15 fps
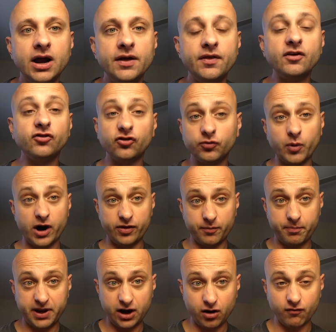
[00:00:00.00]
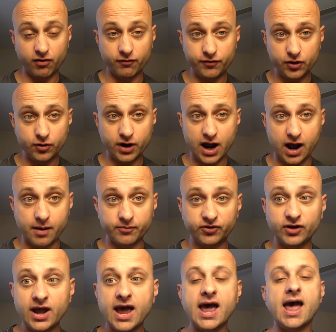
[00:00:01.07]
This is where the peer review
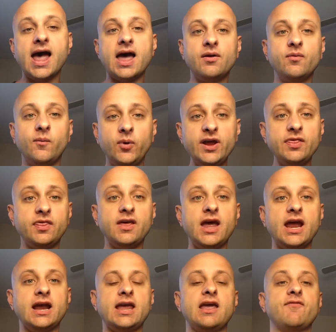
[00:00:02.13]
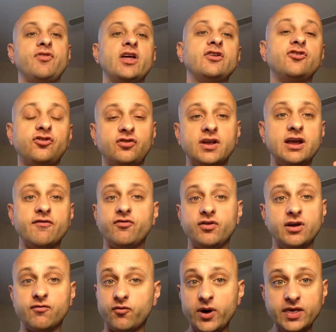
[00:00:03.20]
comes. And we think
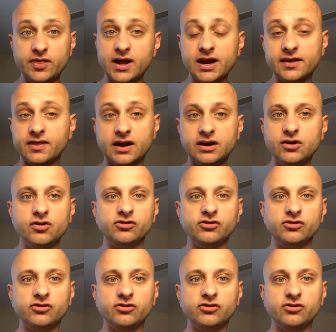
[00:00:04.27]
if we think that